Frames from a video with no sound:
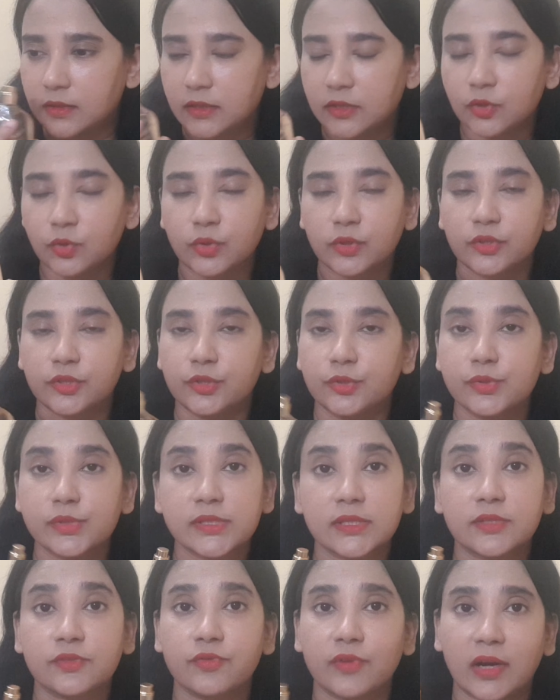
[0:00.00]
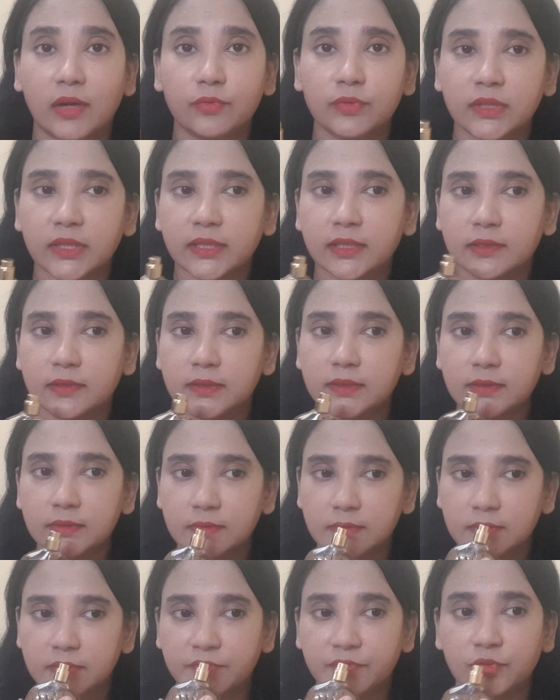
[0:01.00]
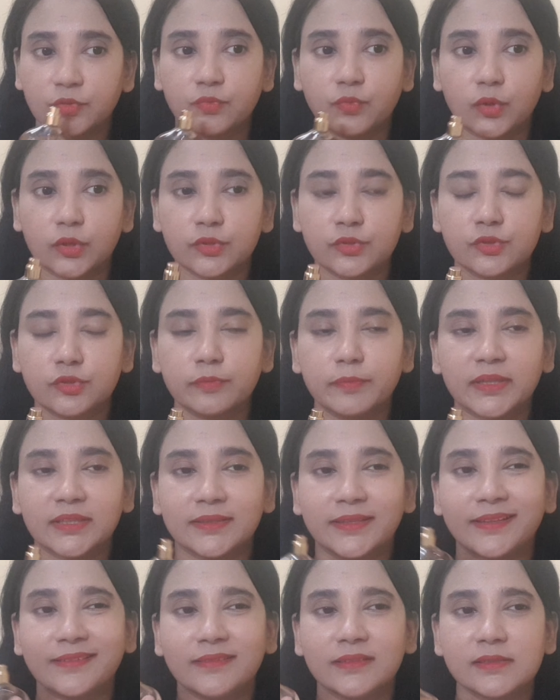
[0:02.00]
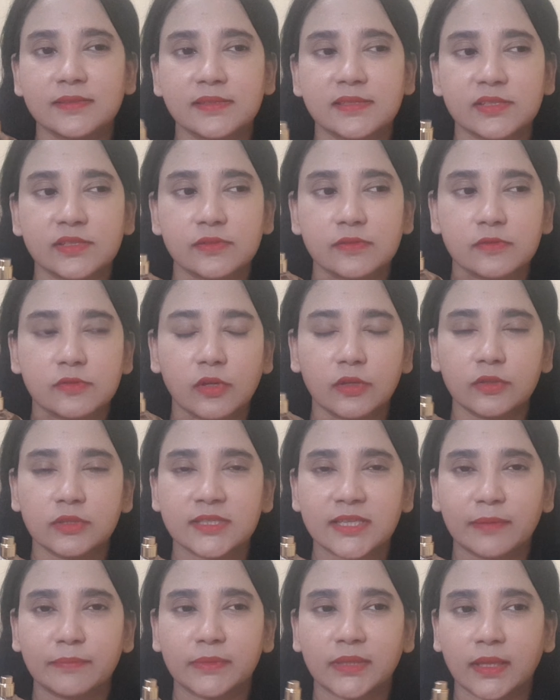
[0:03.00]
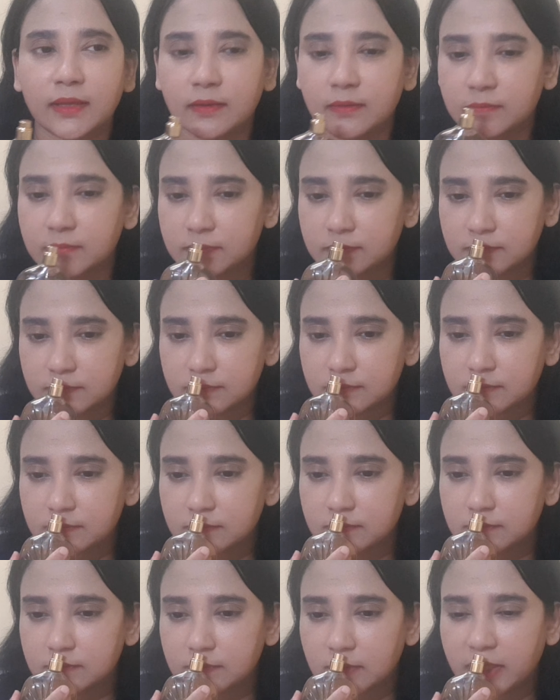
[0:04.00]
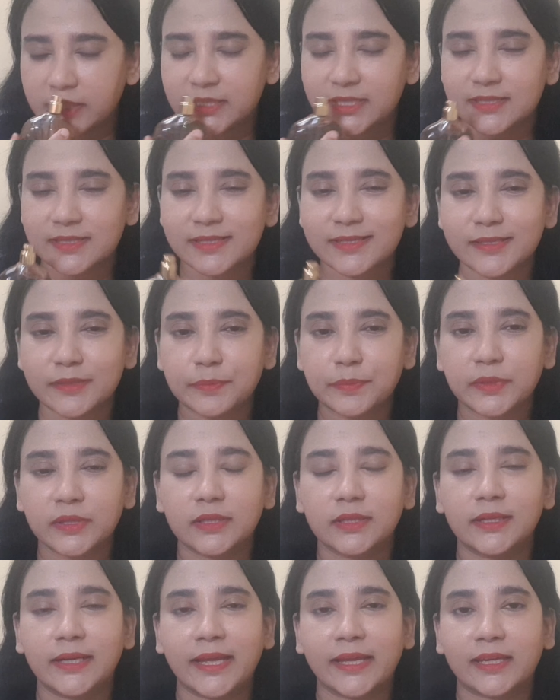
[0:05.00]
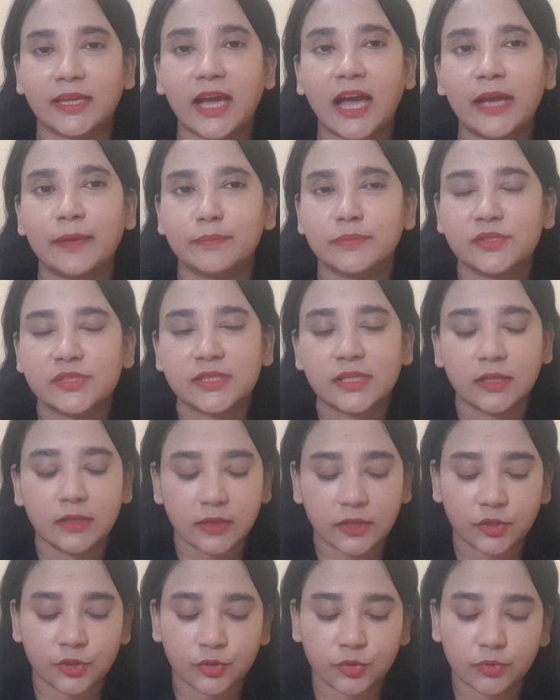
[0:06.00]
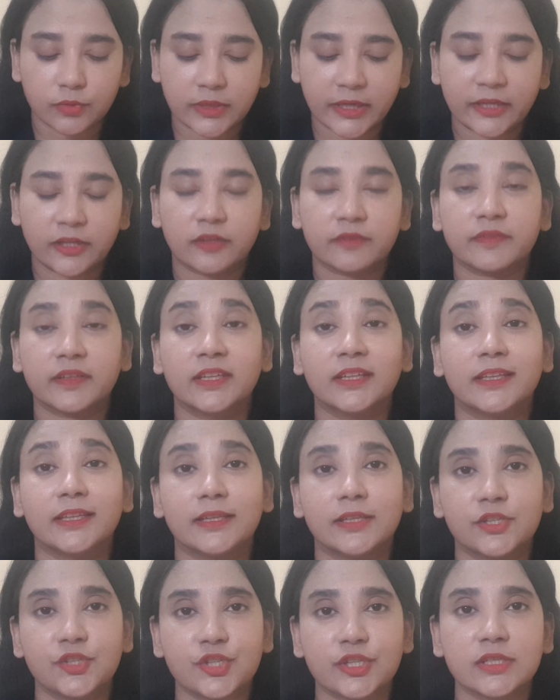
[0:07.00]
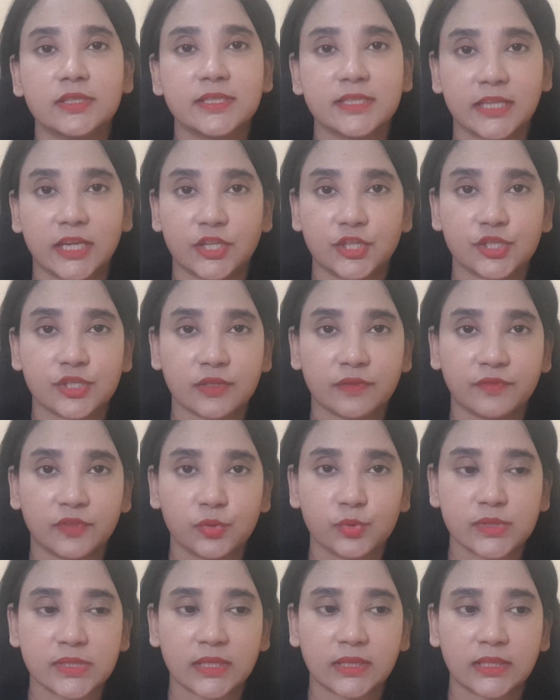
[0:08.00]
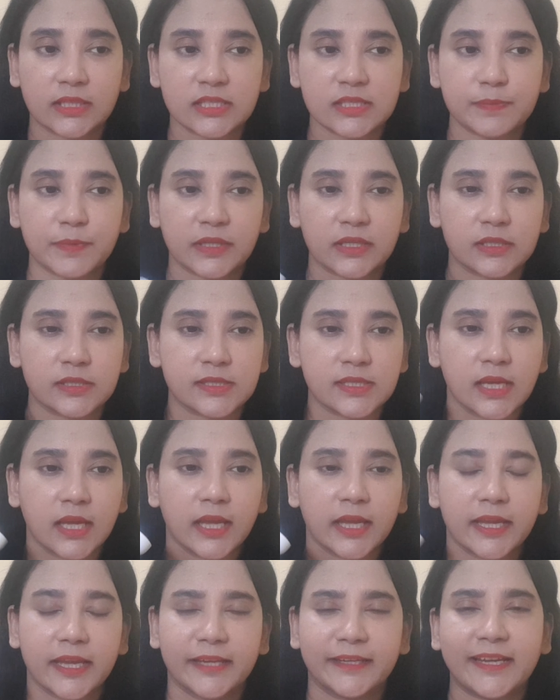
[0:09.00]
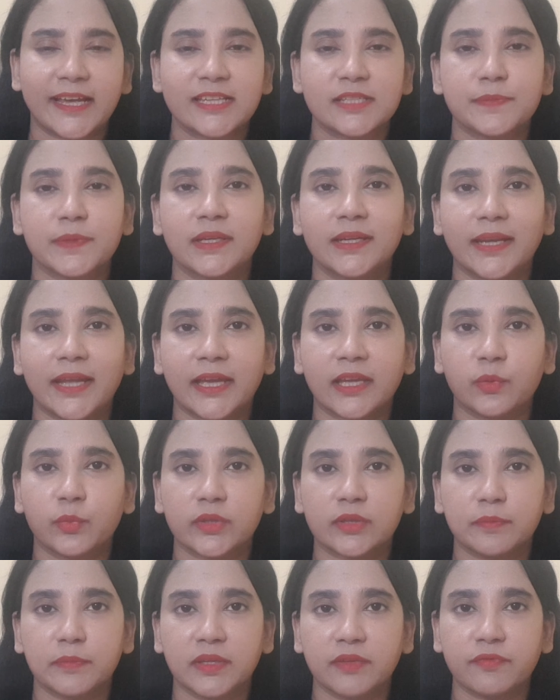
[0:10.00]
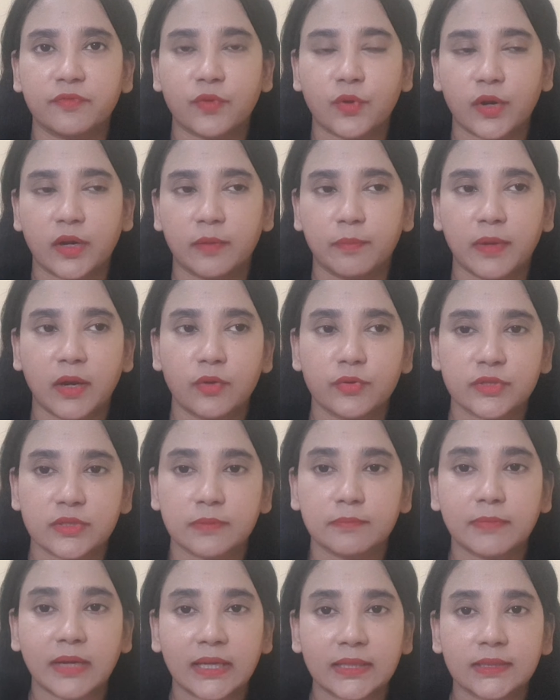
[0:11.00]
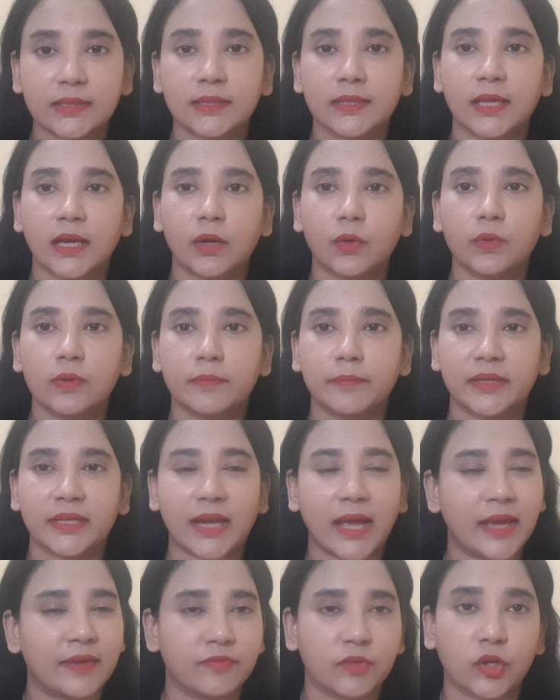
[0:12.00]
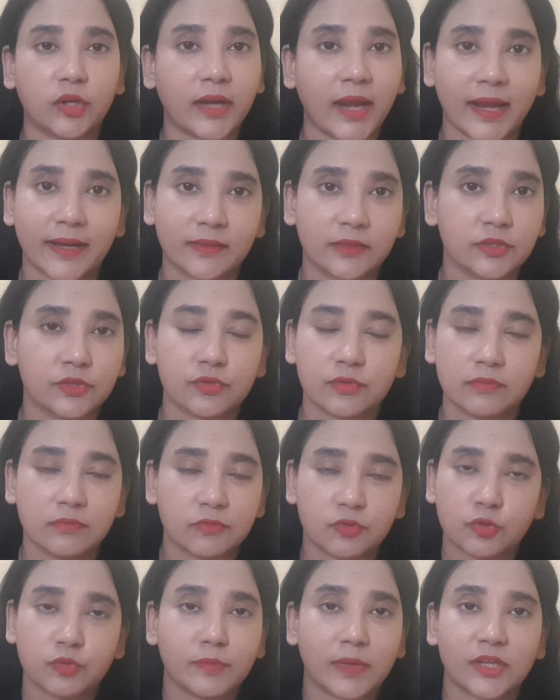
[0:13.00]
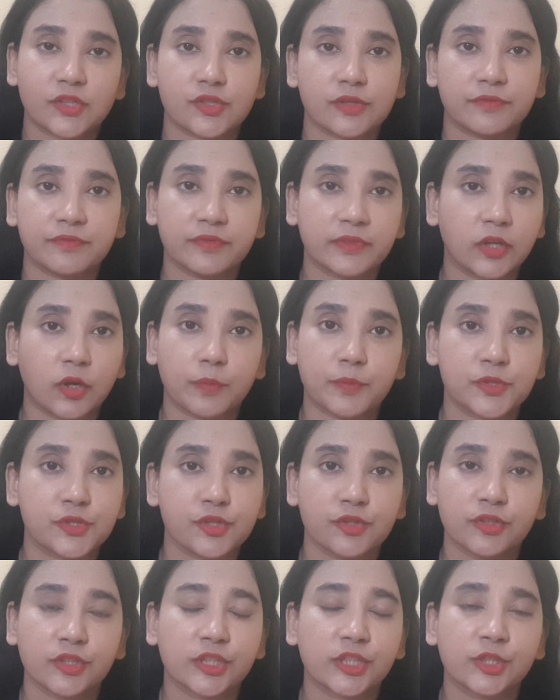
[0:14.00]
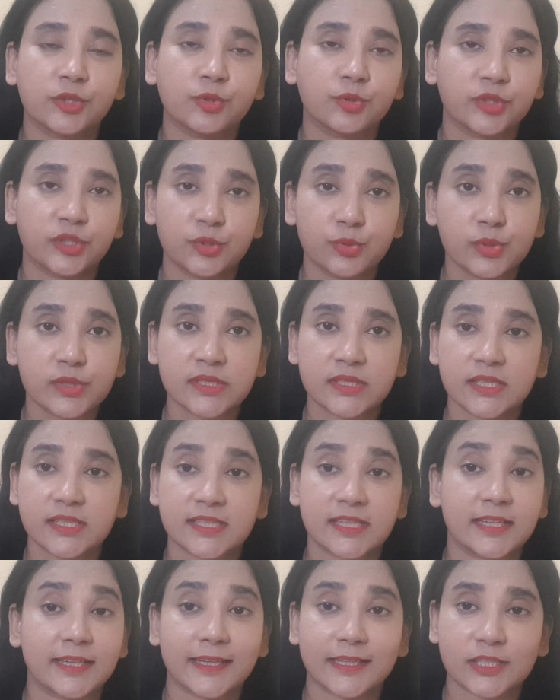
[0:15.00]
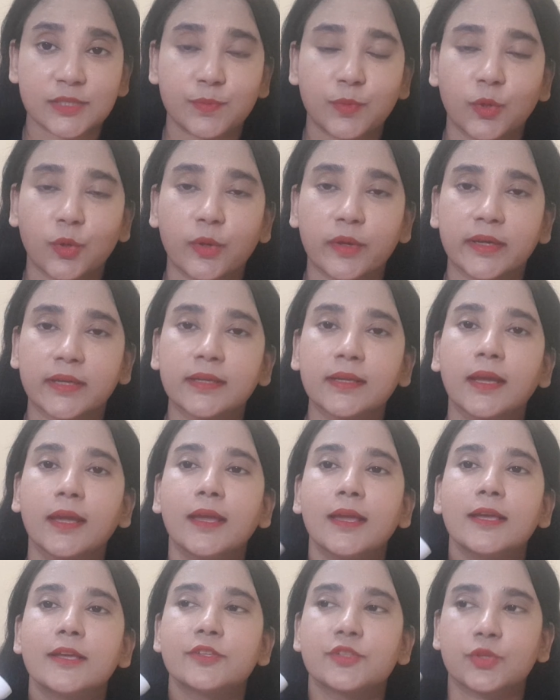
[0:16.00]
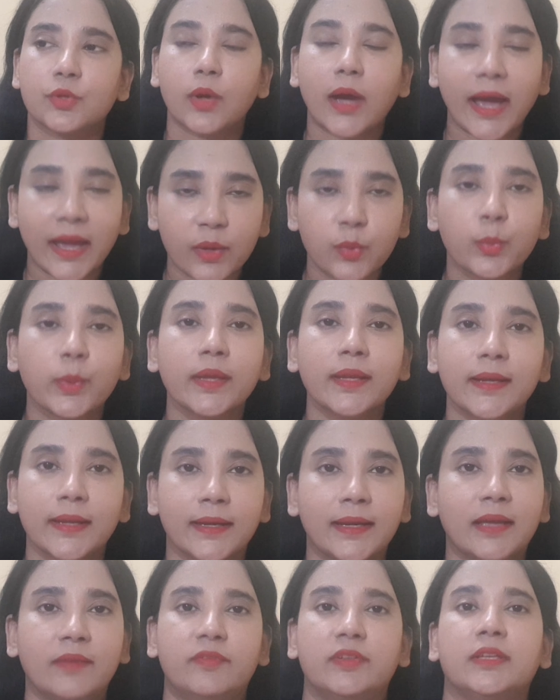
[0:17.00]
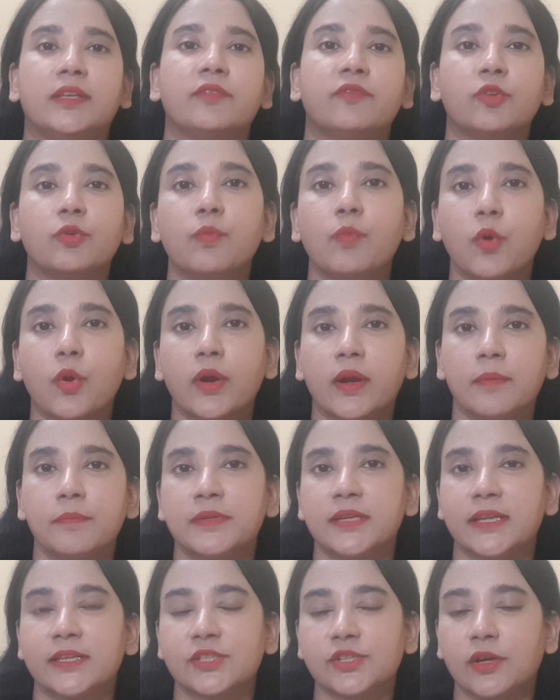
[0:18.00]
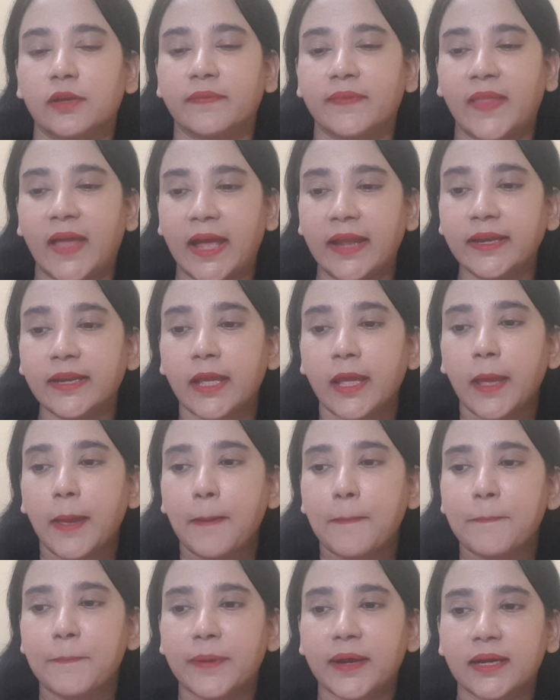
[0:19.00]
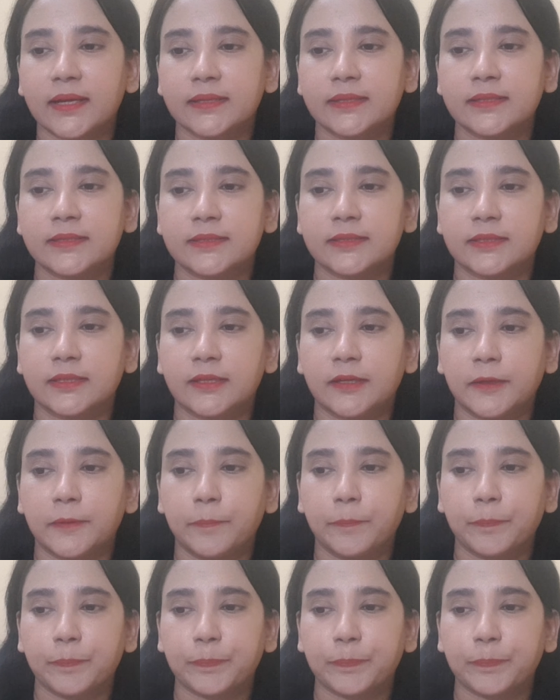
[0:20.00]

you could use it round the year if you want to but then this is not something it doesn't appear like I'm still you know kind of in the initial stages of using this because it has been lying with me for about a month now but I have not had the, too much of an opportunity to use this and explore it so I will and I will give you more updates on that but uh,